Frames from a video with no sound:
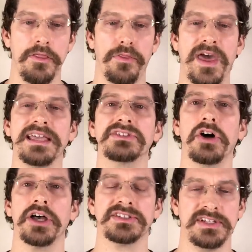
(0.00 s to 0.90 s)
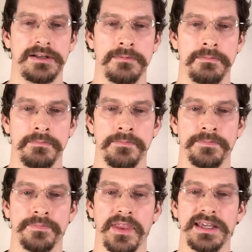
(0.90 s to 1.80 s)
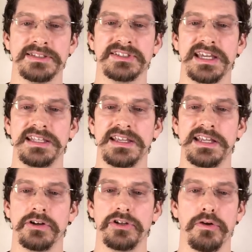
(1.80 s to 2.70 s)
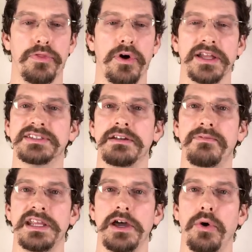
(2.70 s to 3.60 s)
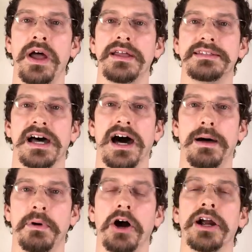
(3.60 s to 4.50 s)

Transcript: Thanks, Austin. Excited to hear your thoughts in a video, Tom.